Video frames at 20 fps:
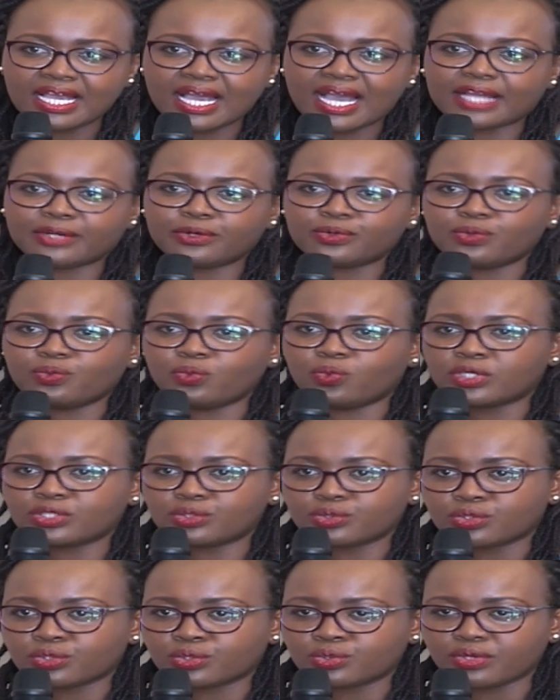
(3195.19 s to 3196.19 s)
I don't want to
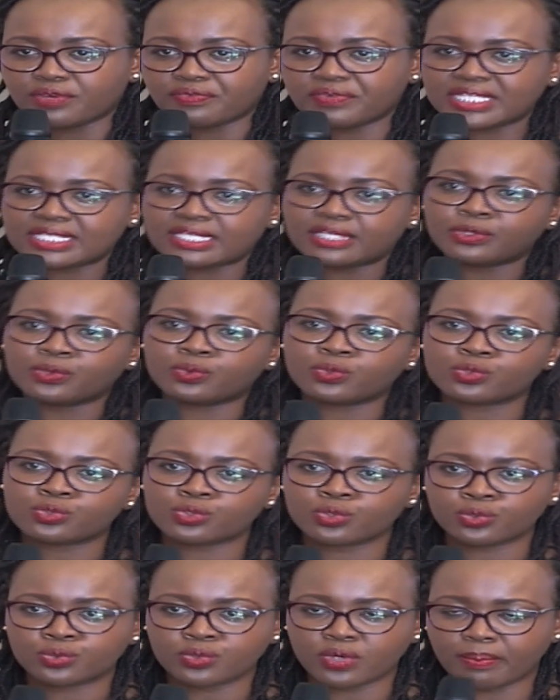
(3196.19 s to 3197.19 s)
talk to our friends. I don't want to
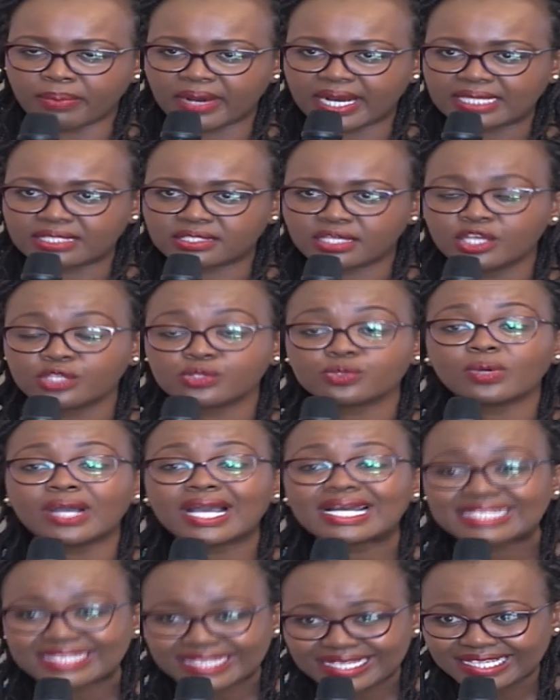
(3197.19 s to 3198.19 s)
talk to our parents. So
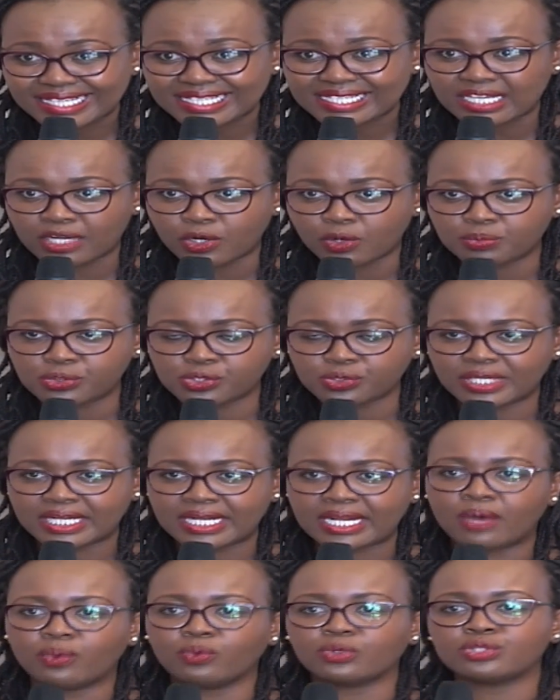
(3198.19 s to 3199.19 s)
counseling is an option, and
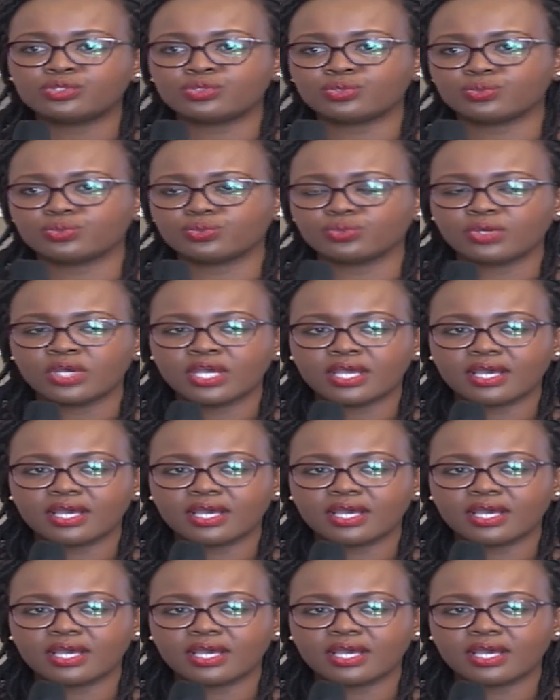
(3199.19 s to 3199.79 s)
I want to